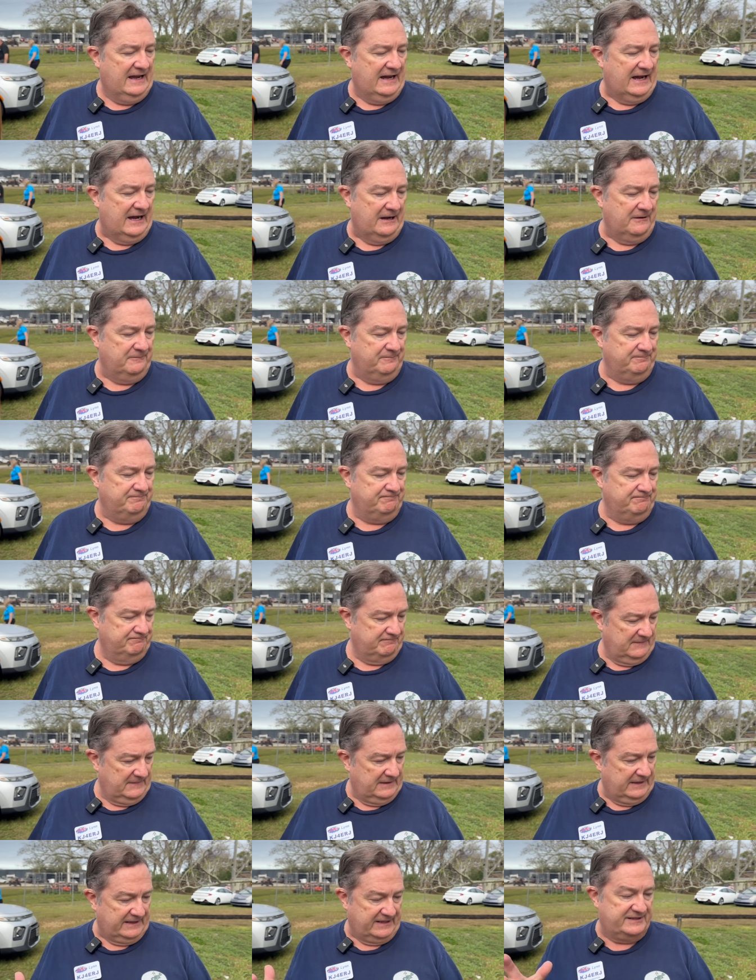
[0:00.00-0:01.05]
Um,
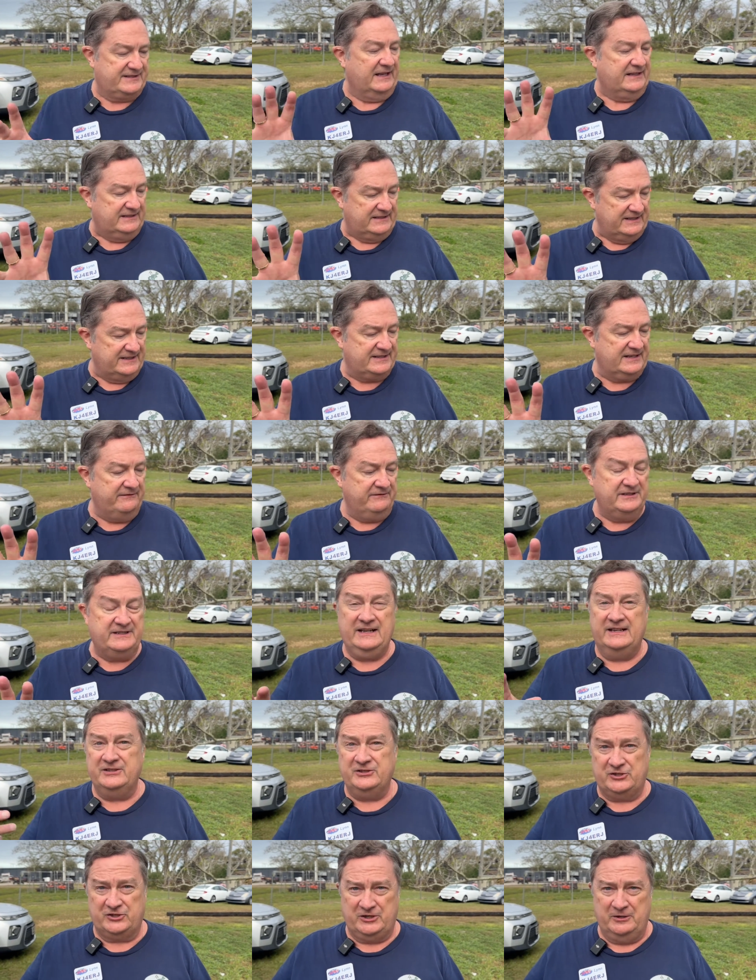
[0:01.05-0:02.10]
like I said,
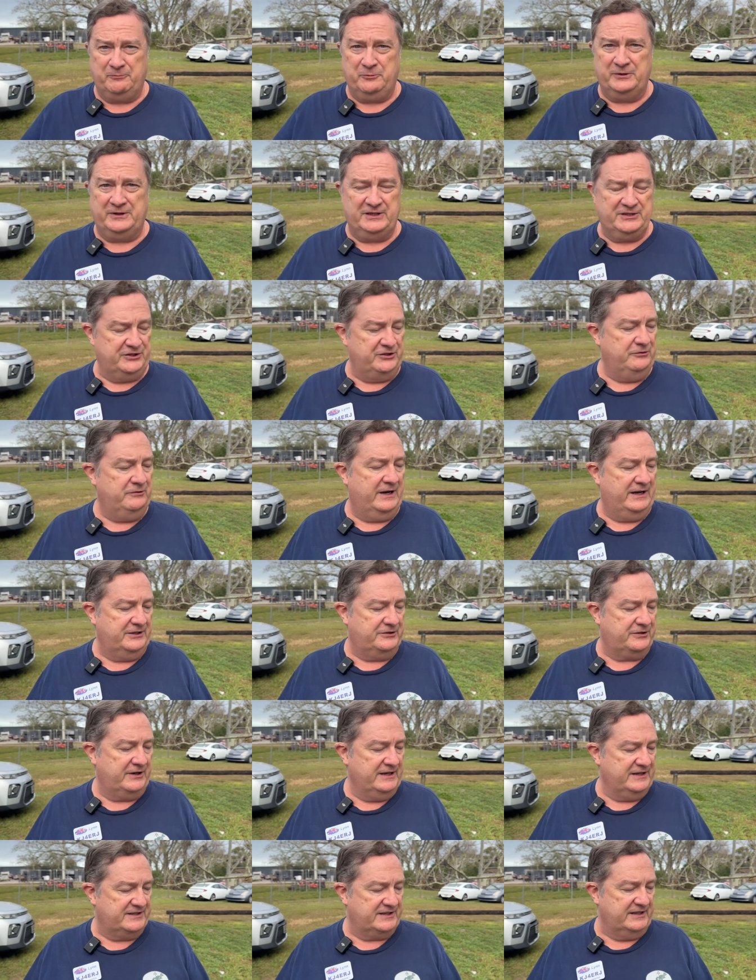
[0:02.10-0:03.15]
D710 ship with this UI
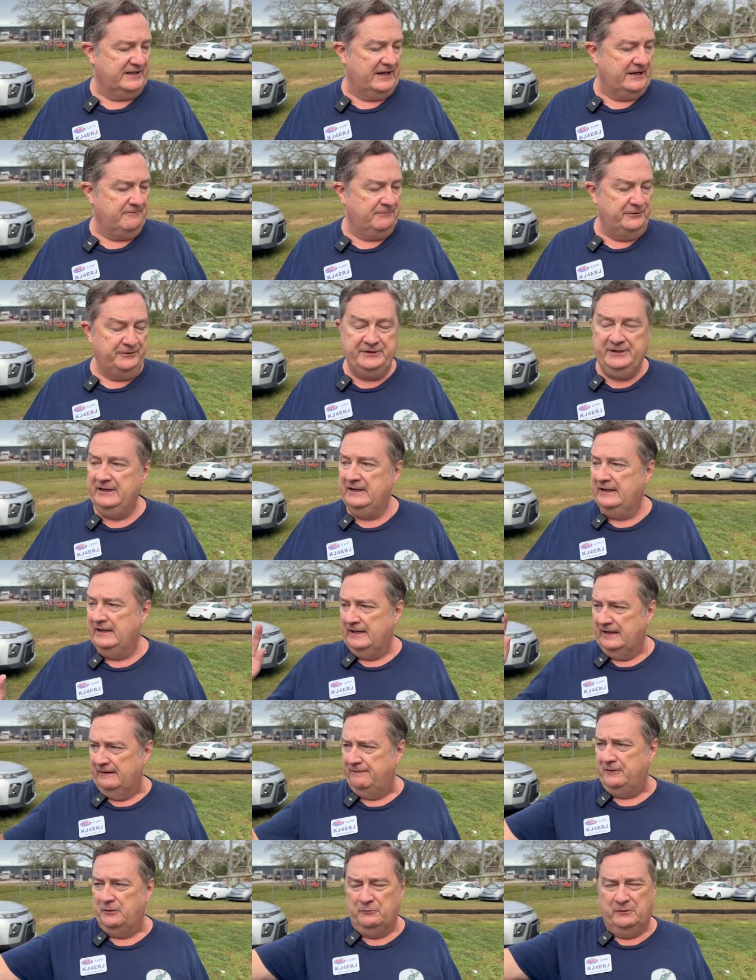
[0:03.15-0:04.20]
trace enabled.
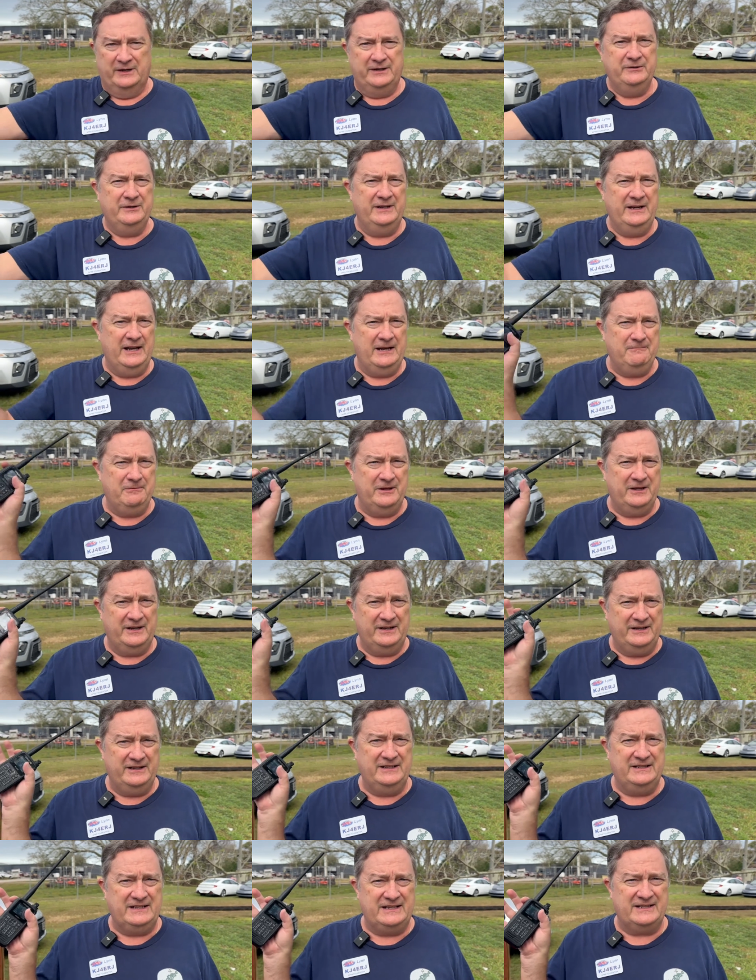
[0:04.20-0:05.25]
If you want to enable it
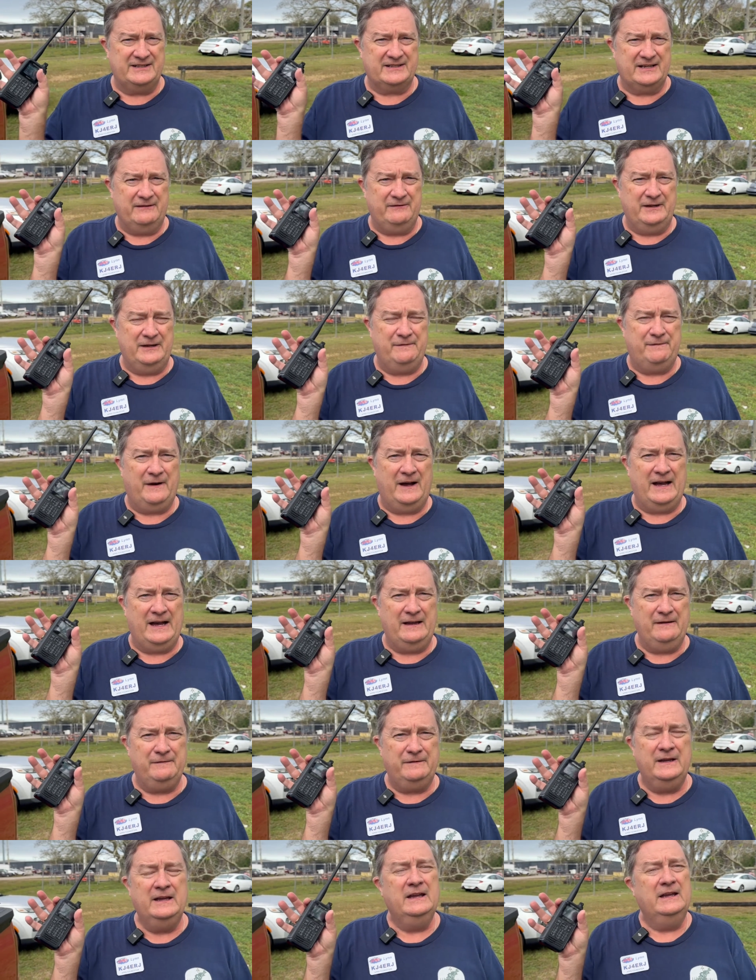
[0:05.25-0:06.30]
on the
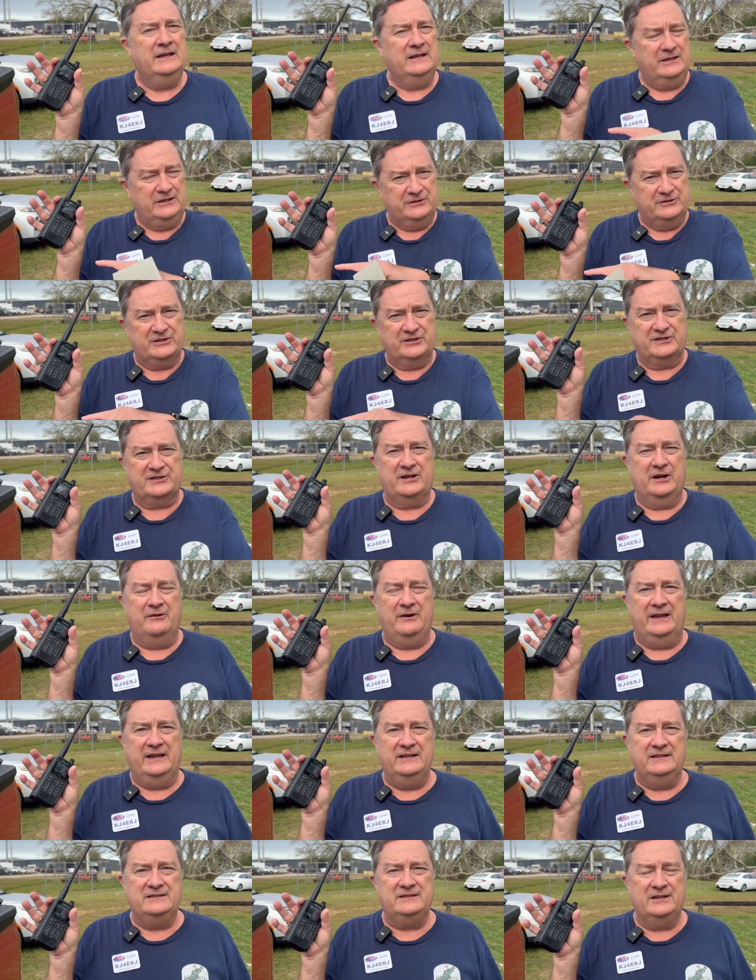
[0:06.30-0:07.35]
D75, you just go
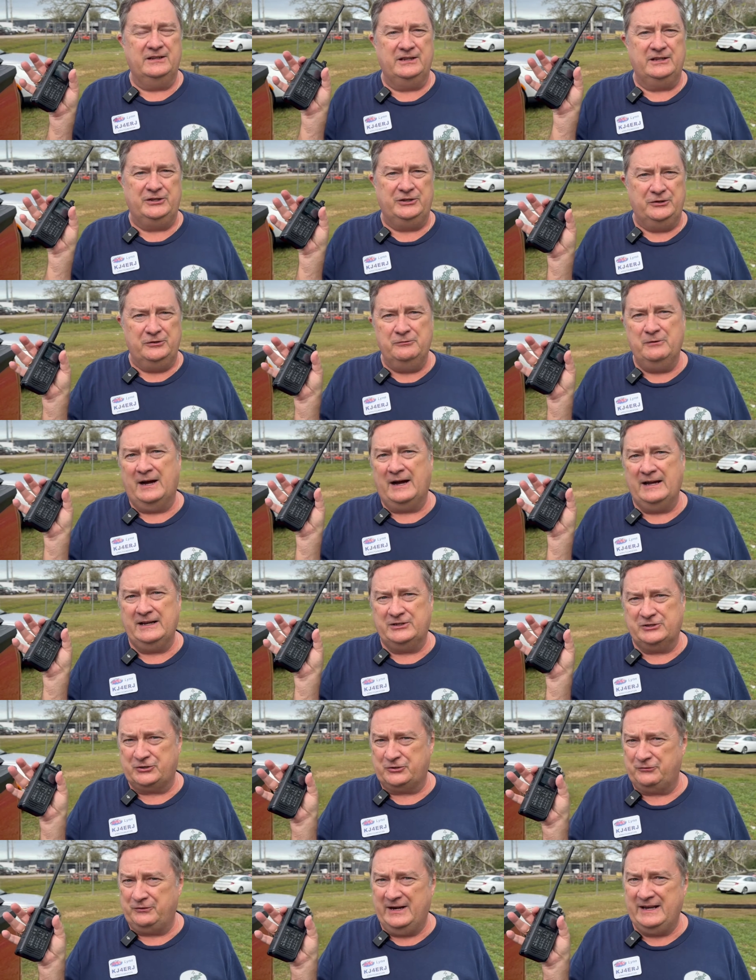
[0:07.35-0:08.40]
into the UI
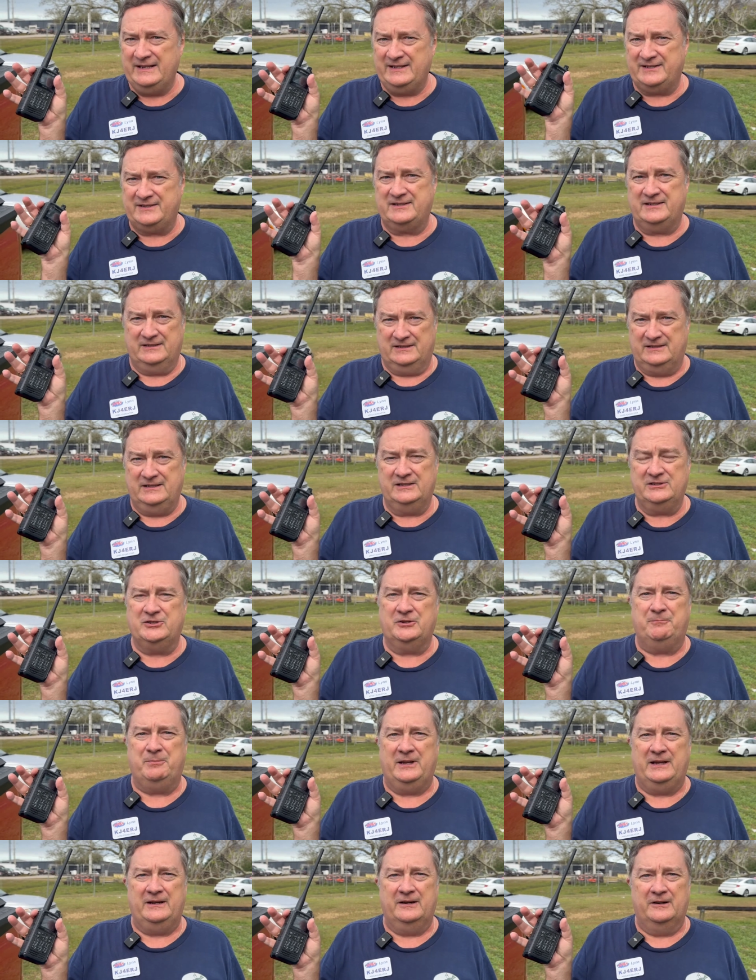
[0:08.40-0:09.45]
Trace
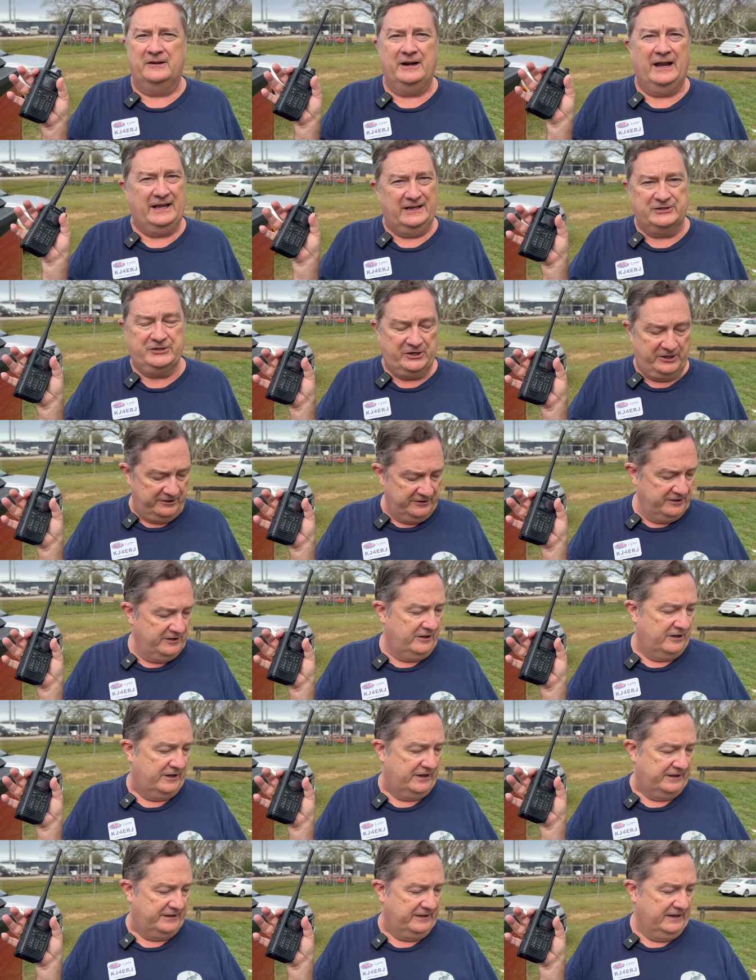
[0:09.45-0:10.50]
Digipeater and turn it
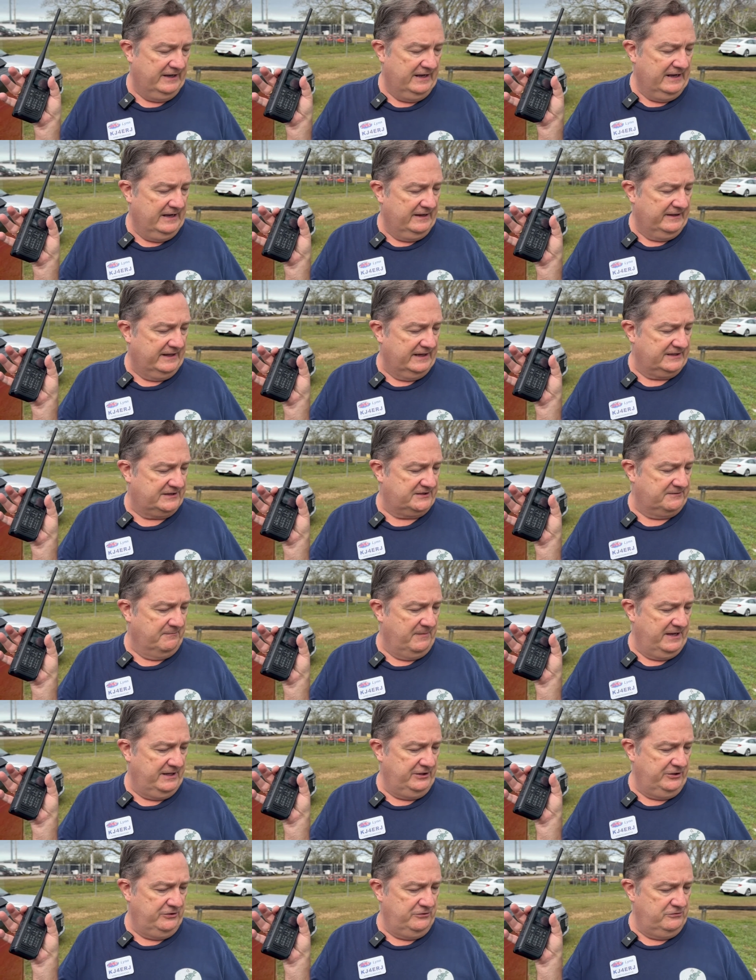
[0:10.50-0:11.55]
on. That's
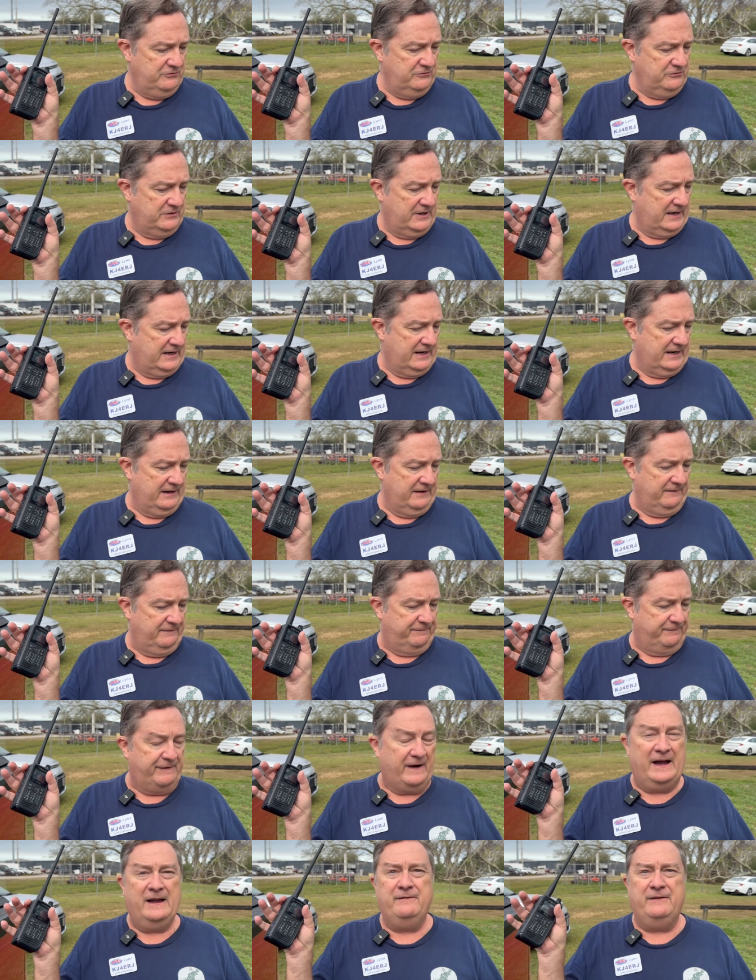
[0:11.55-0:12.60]
menu I, uh,
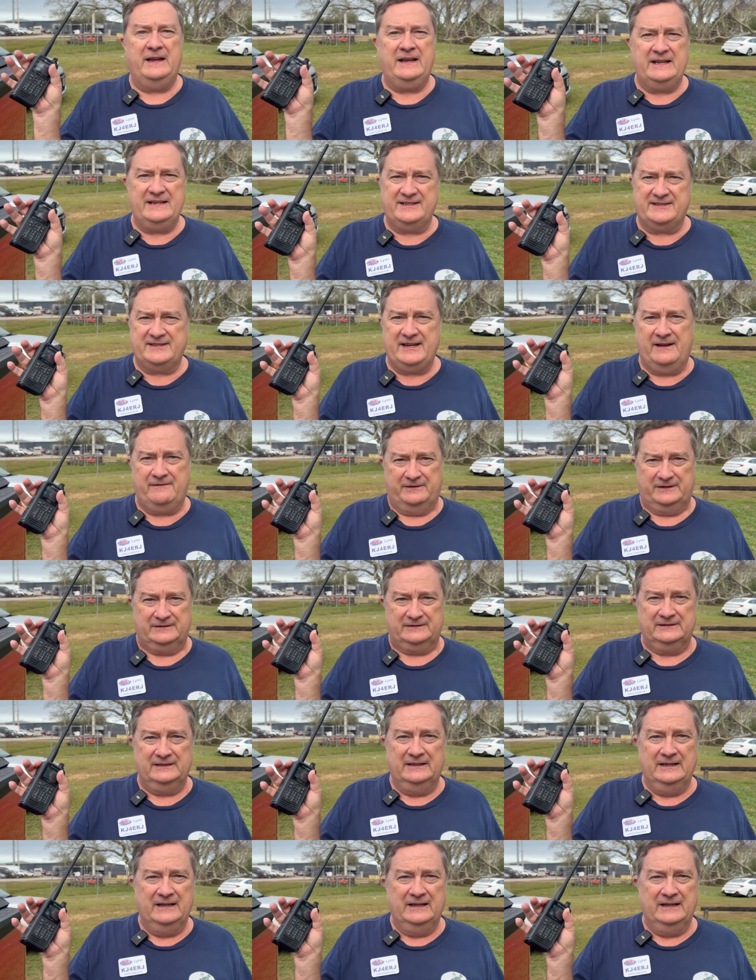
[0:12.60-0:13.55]
587